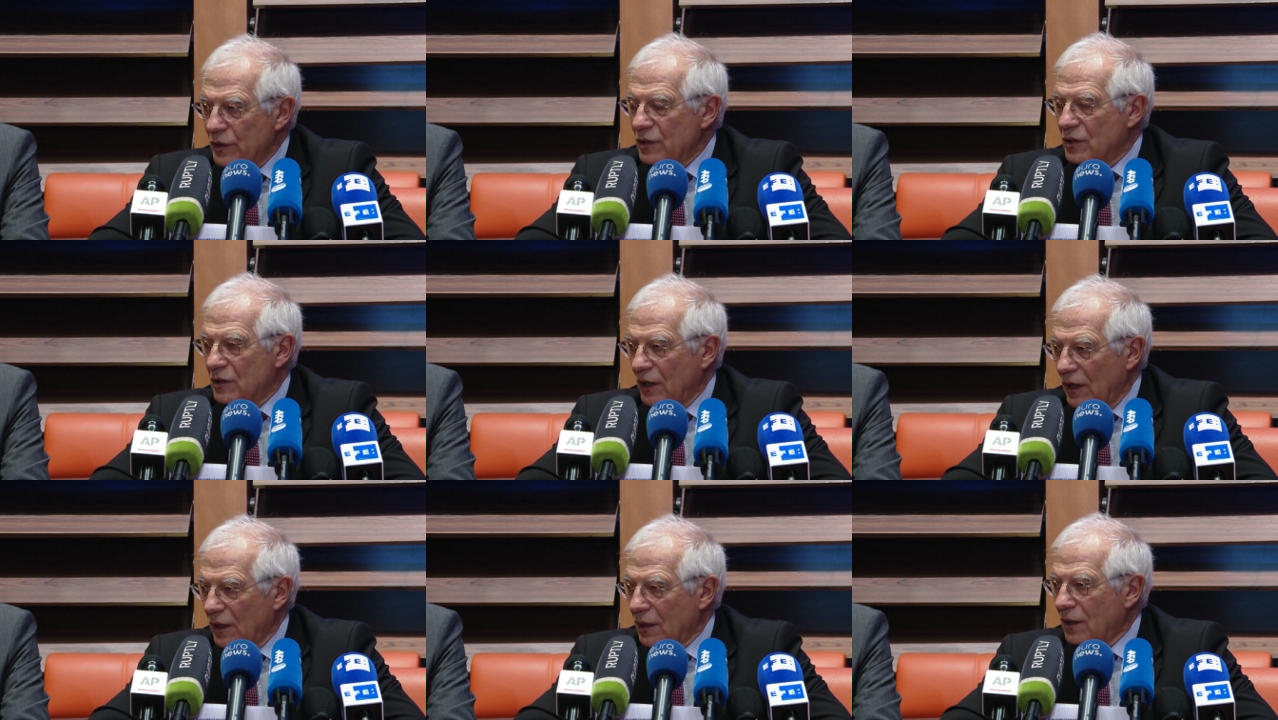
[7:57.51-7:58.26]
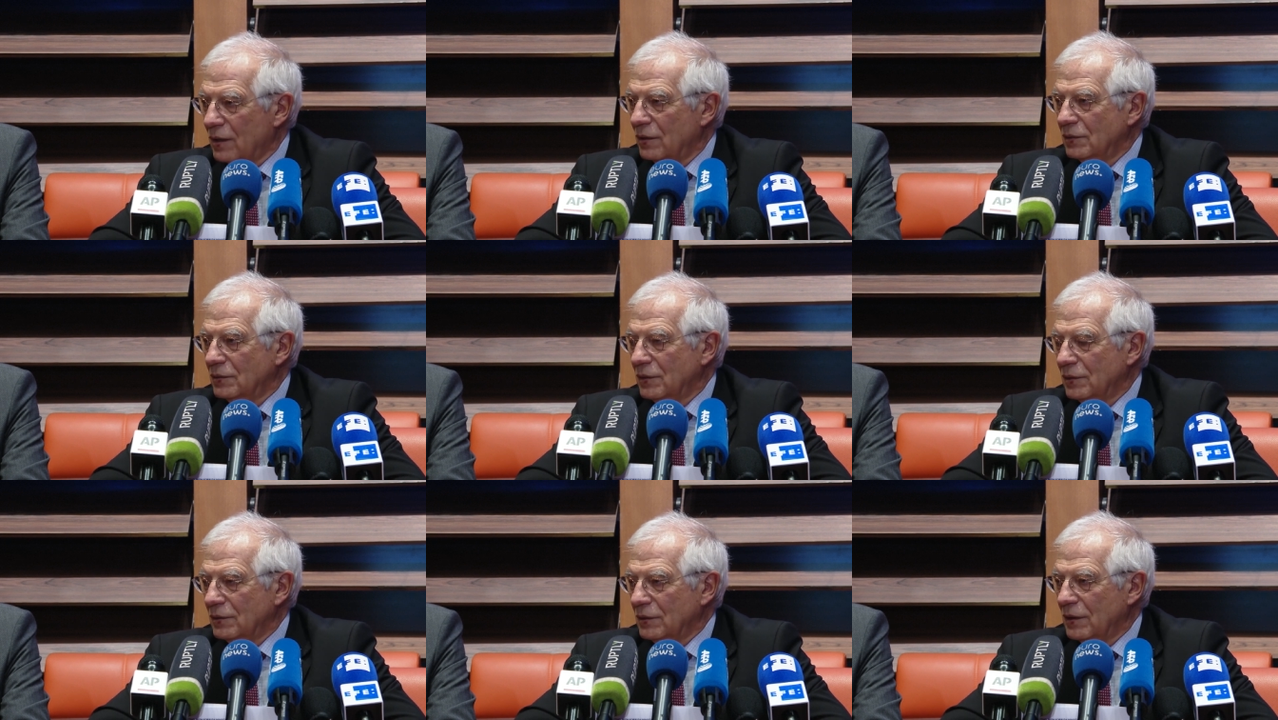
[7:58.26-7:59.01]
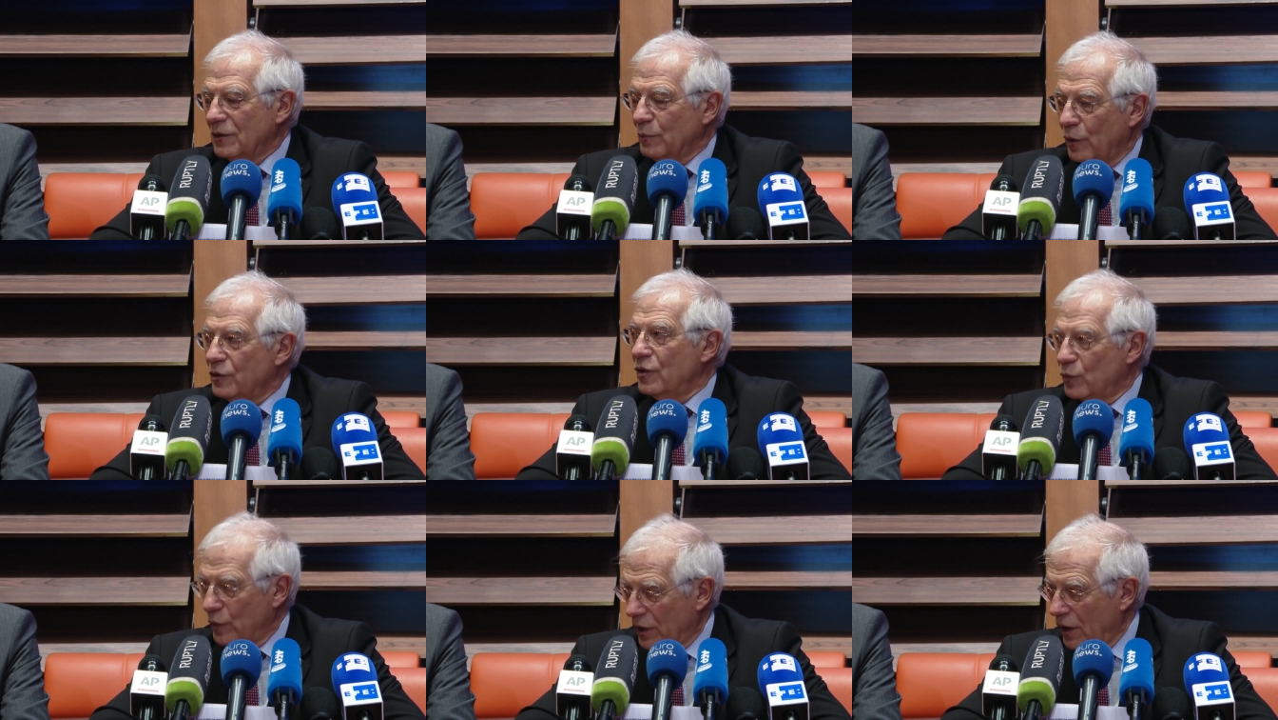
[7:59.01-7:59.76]
INSTEX as much
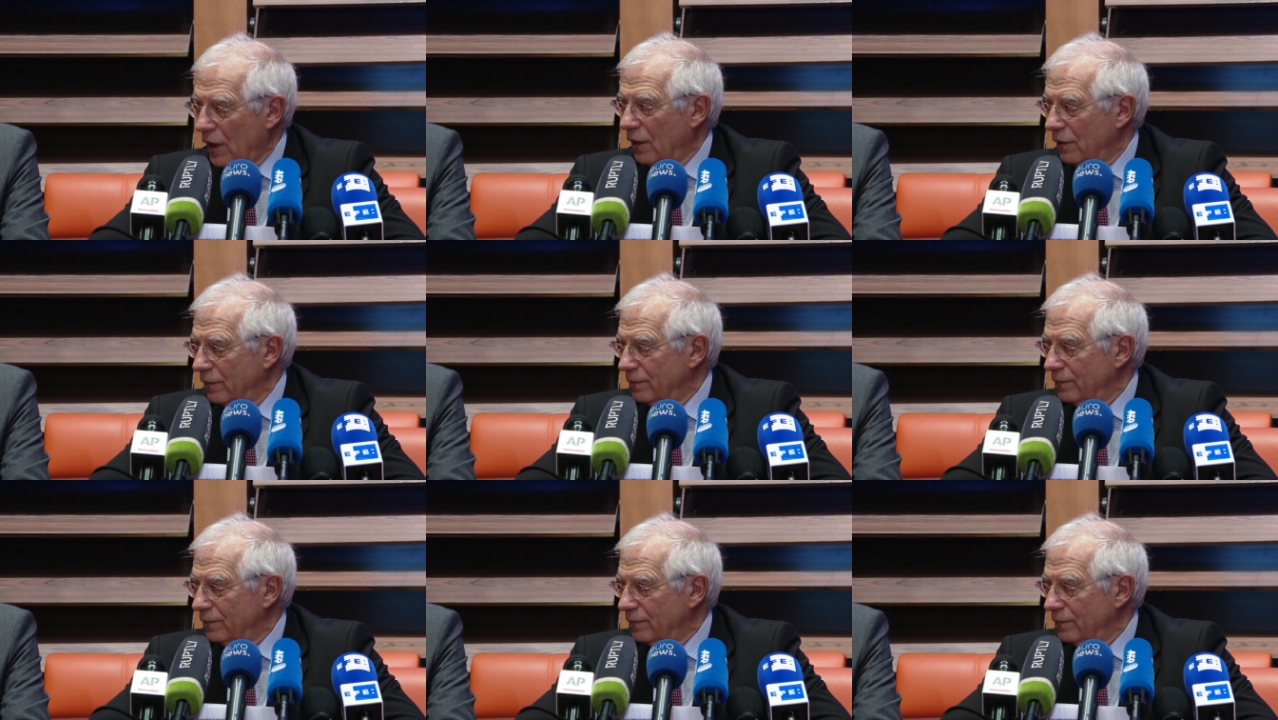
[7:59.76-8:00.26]
as we can.